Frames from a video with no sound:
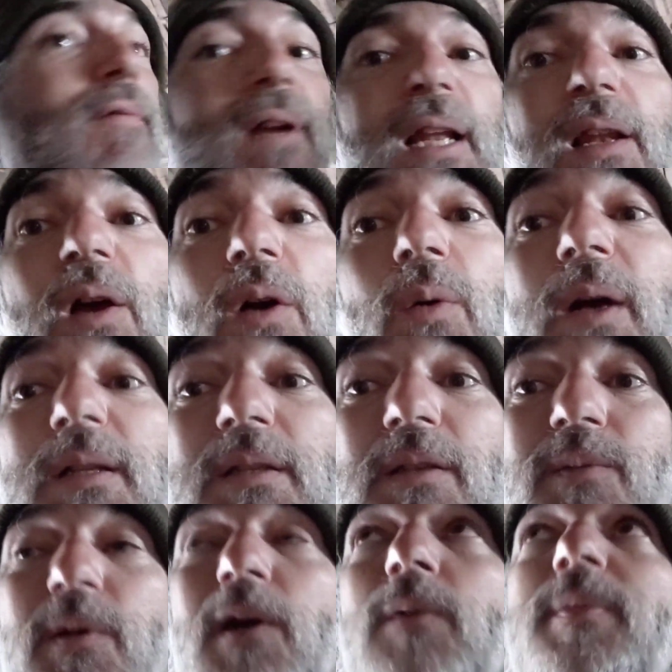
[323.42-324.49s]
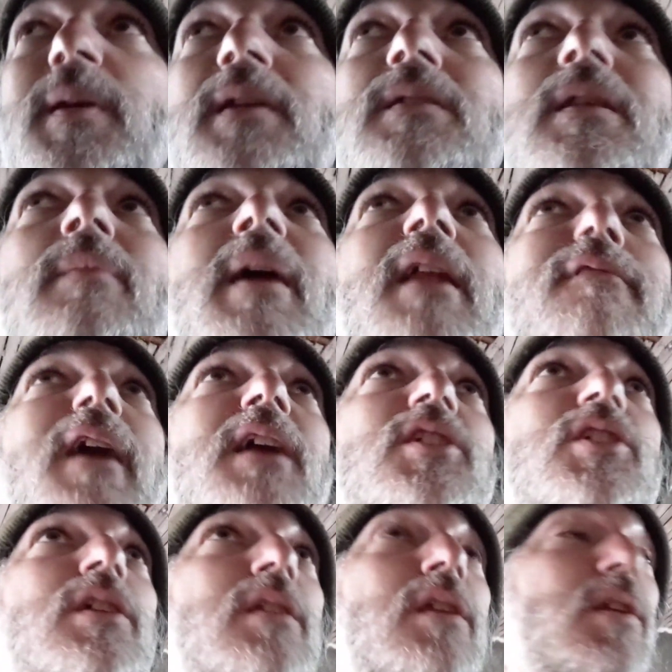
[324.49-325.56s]
really long ones as well because they're
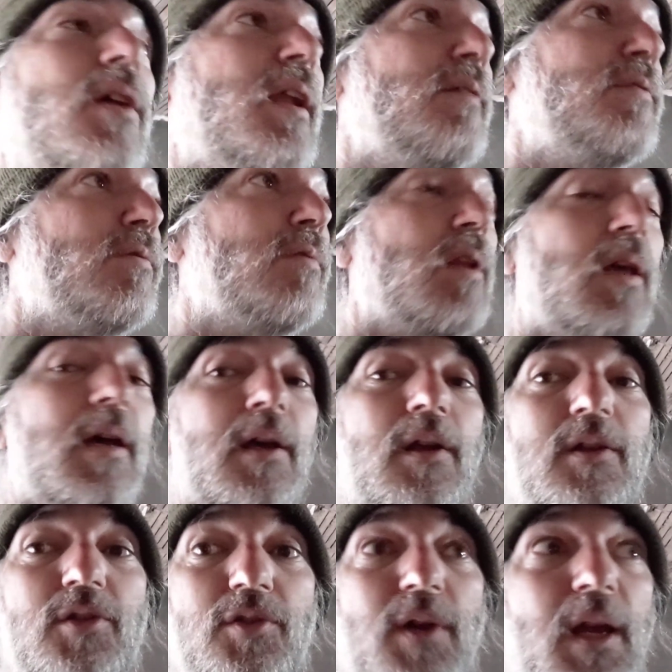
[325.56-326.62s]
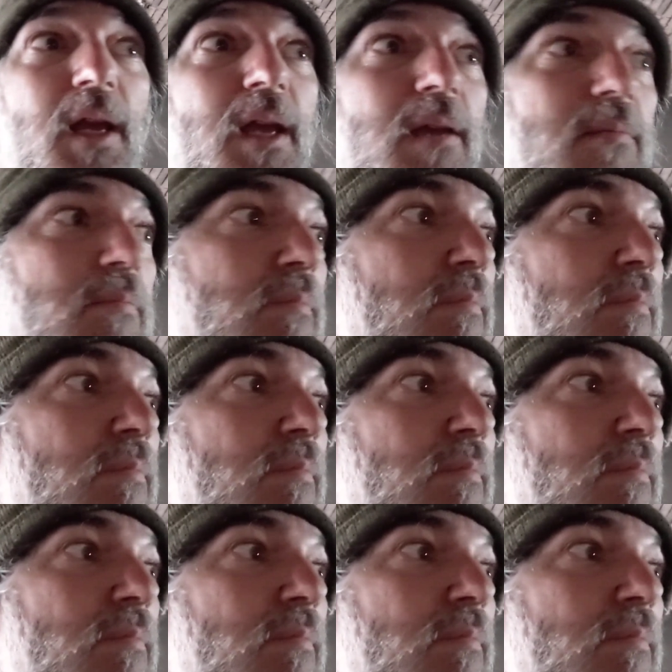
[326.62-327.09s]
manufactured. You don't have to rely on a tree